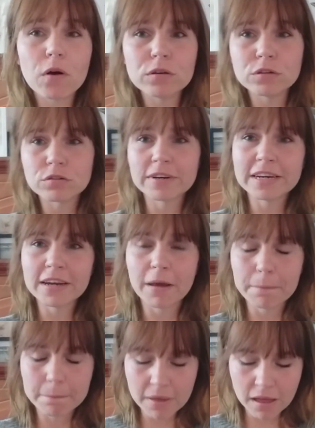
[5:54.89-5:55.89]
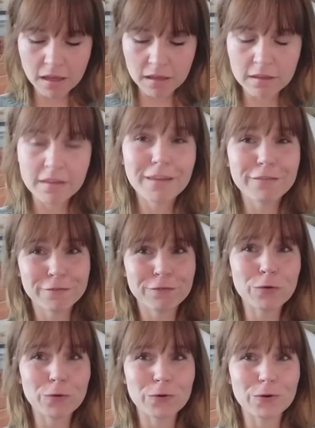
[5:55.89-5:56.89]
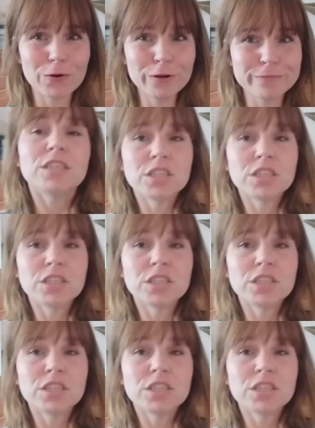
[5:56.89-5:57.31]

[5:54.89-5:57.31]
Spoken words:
pondering number 4.